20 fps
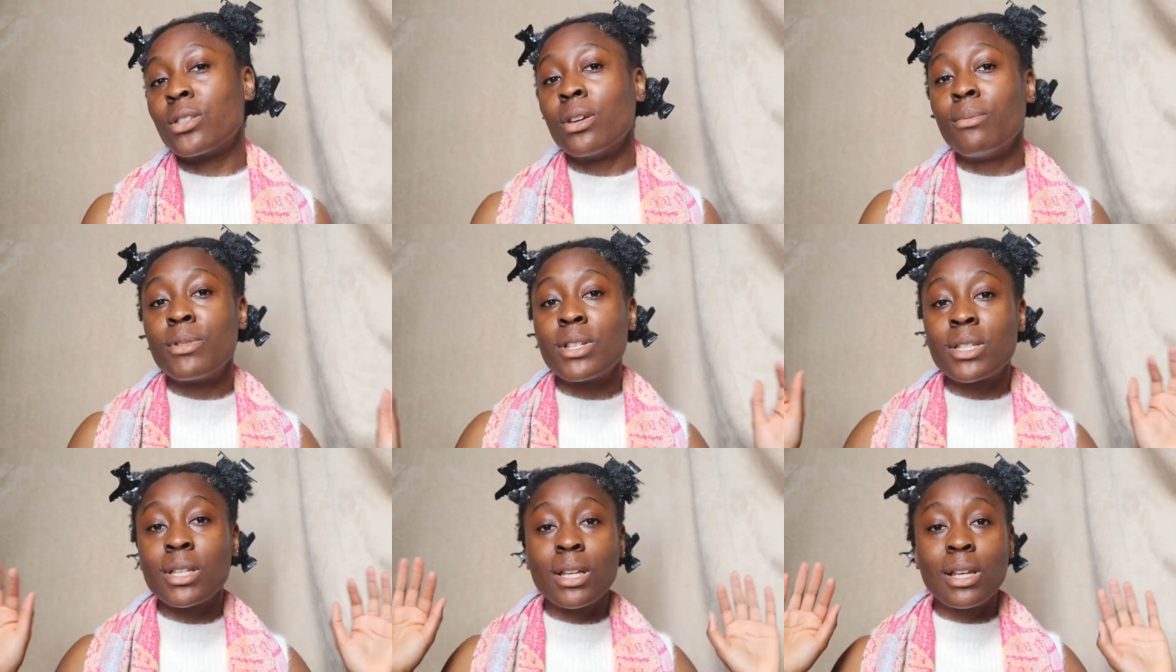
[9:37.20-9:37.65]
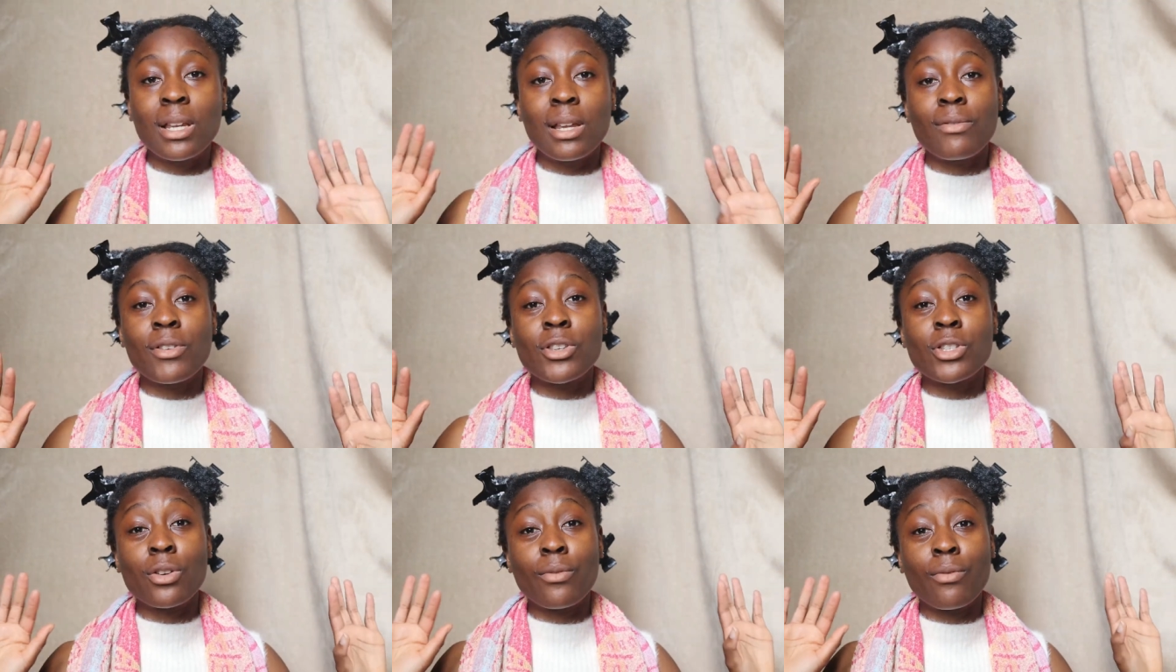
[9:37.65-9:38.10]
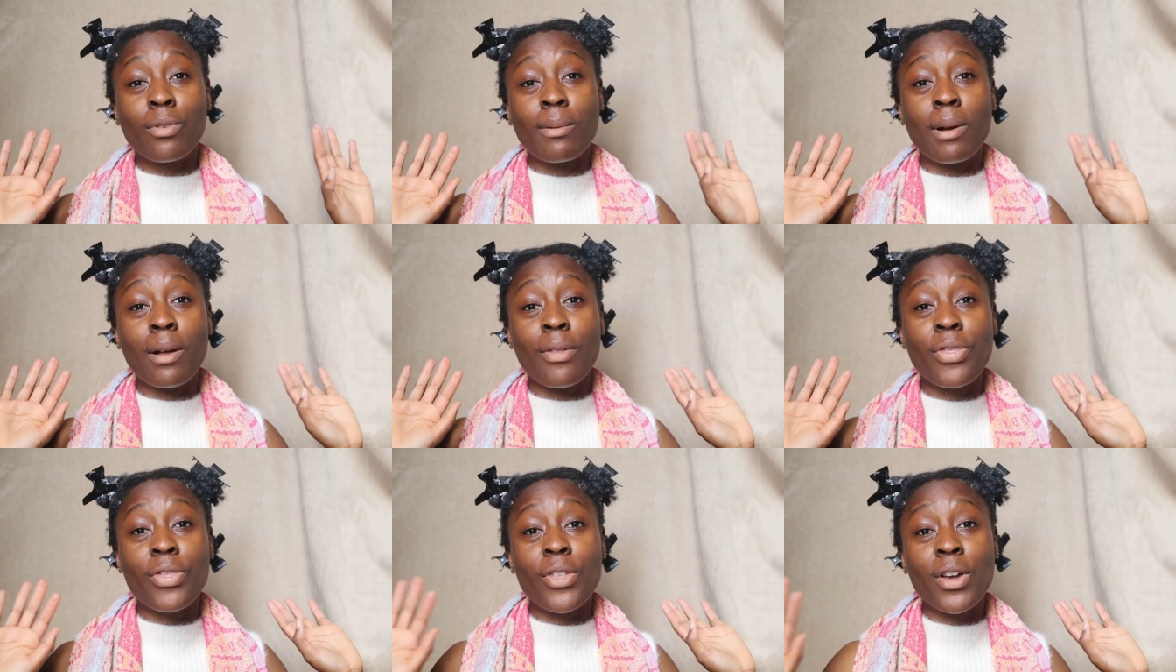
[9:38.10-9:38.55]
So I'm just going to leave this on for
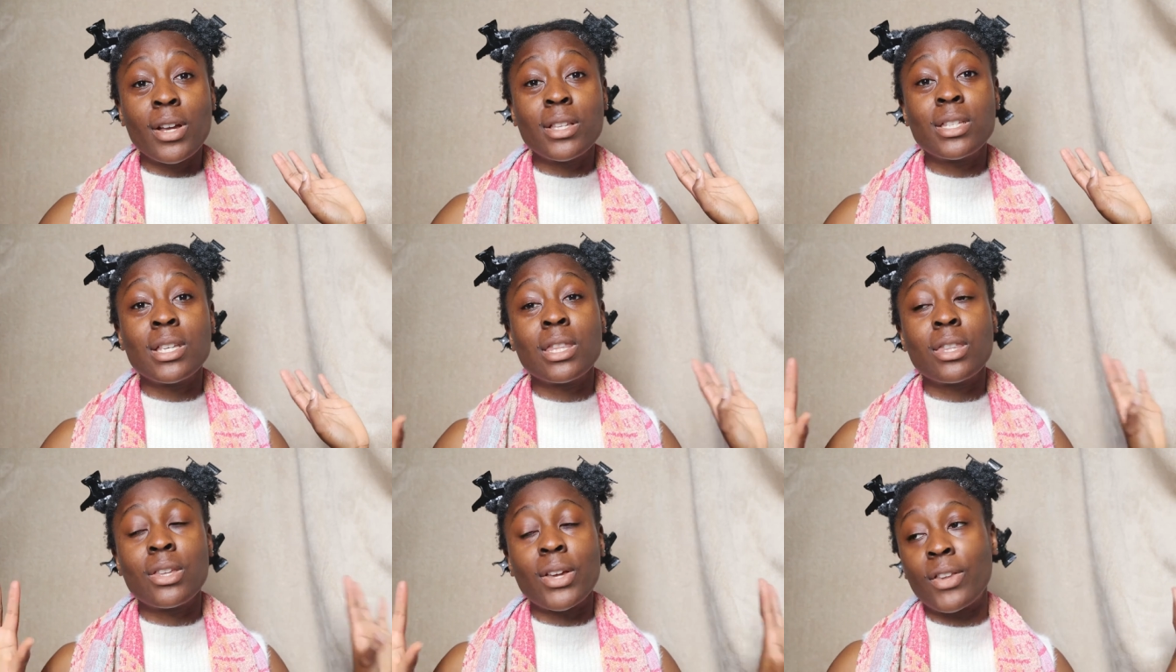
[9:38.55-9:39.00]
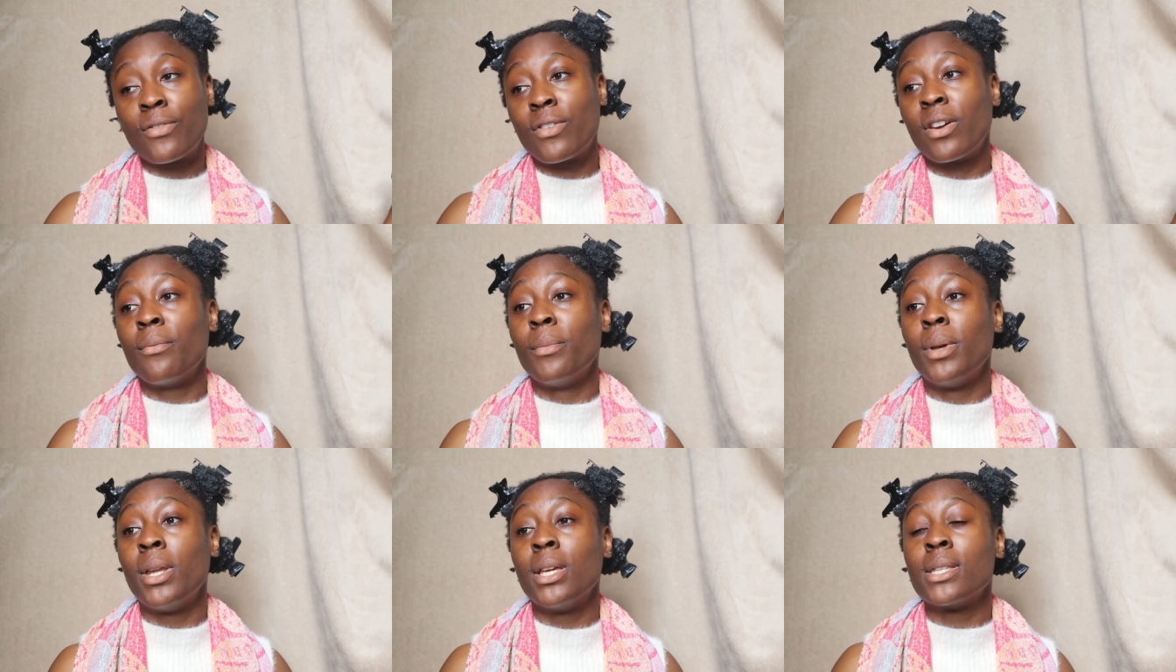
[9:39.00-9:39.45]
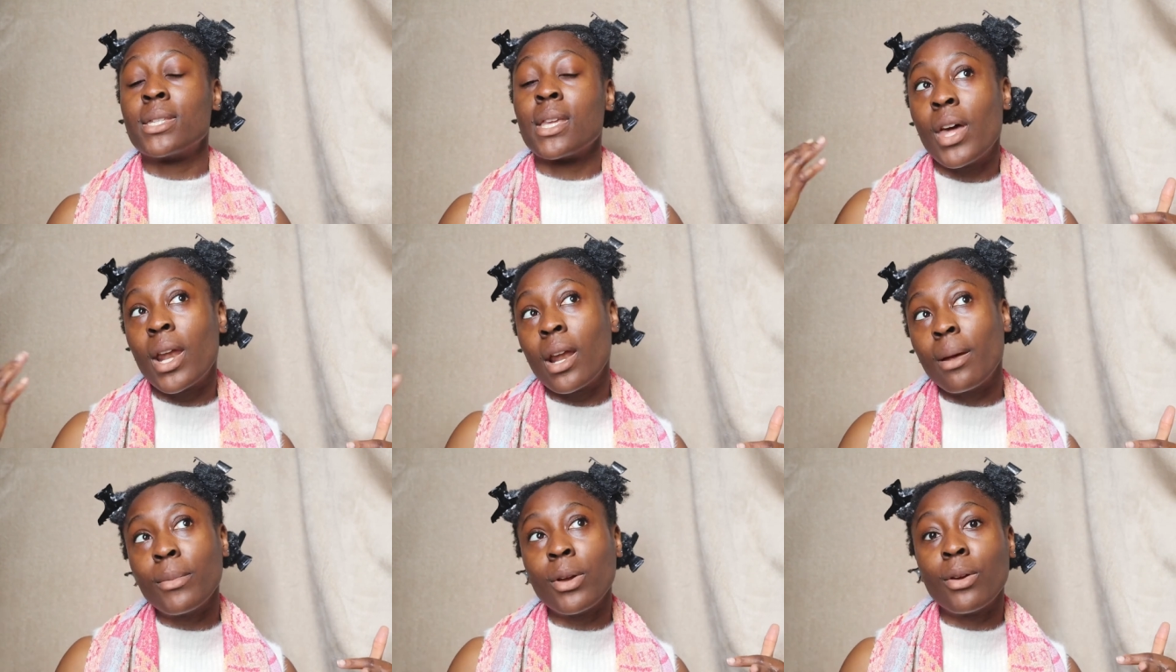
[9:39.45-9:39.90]
about 30-35 minutes.
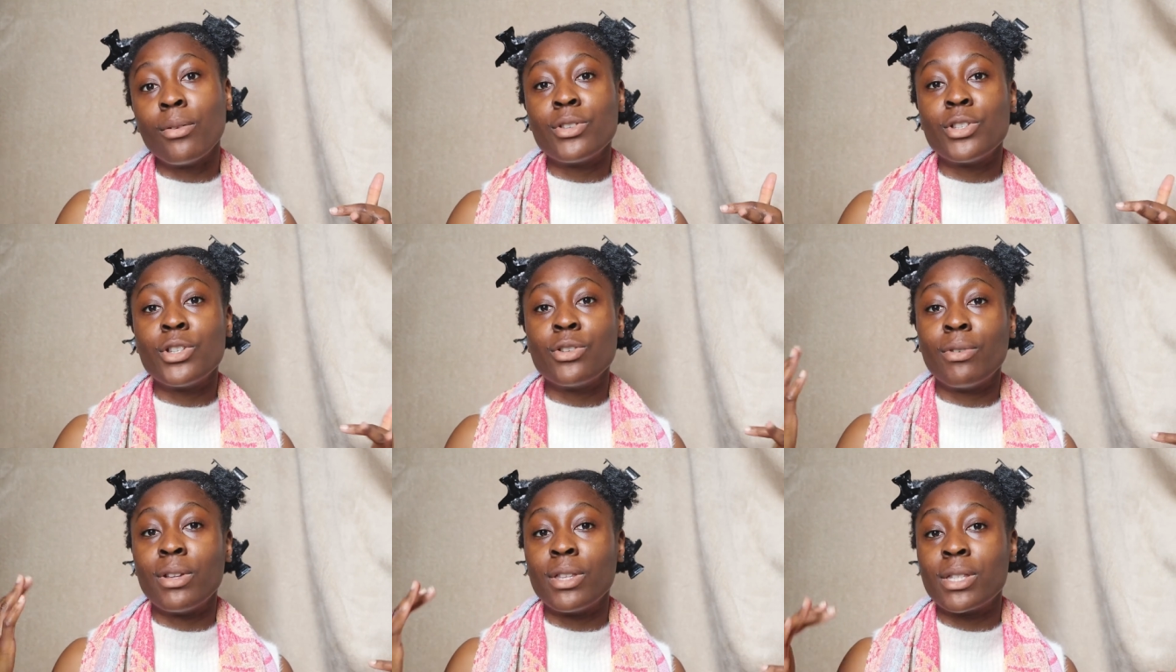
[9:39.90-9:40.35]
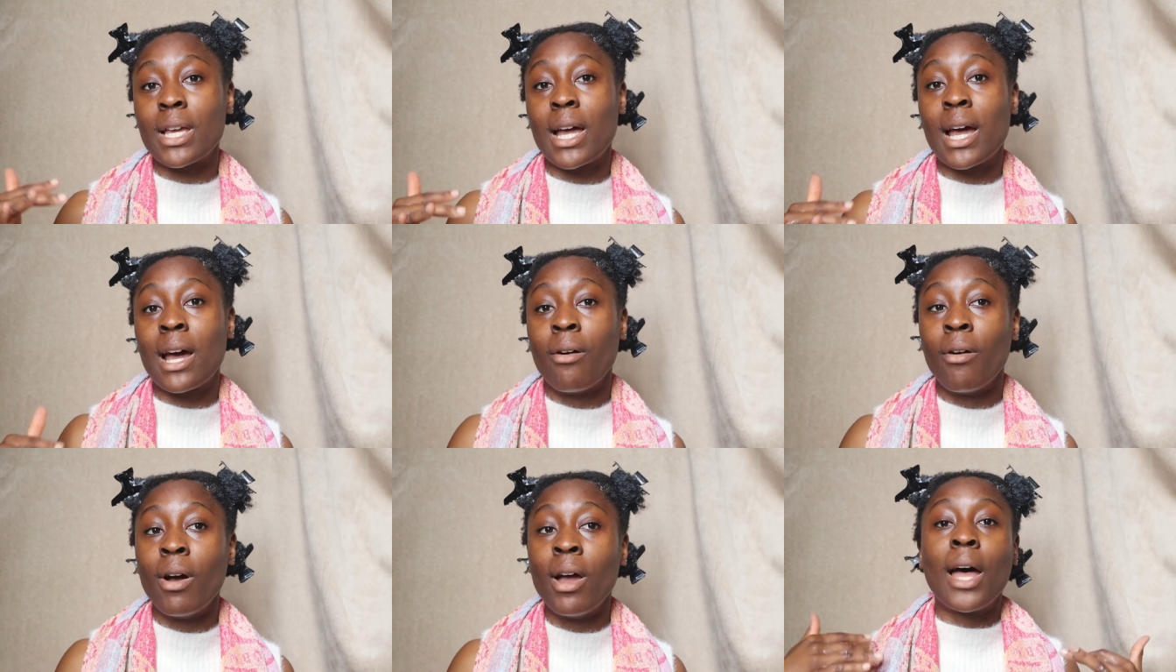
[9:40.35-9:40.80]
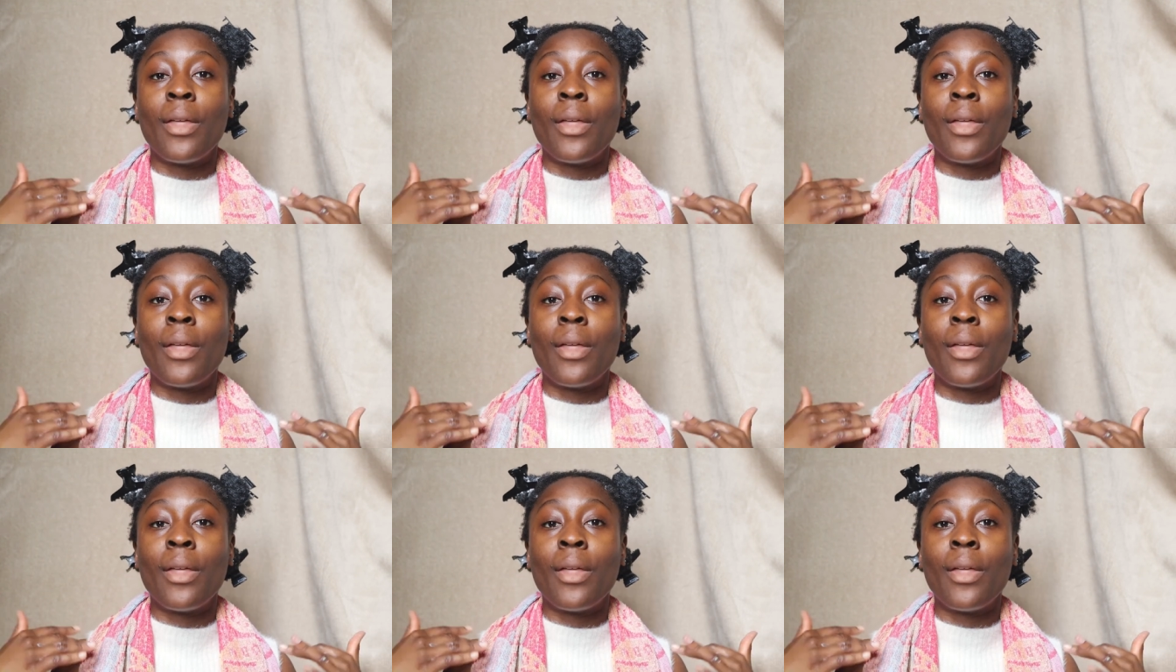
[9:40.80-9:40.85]
Then I'm going to rinse it out.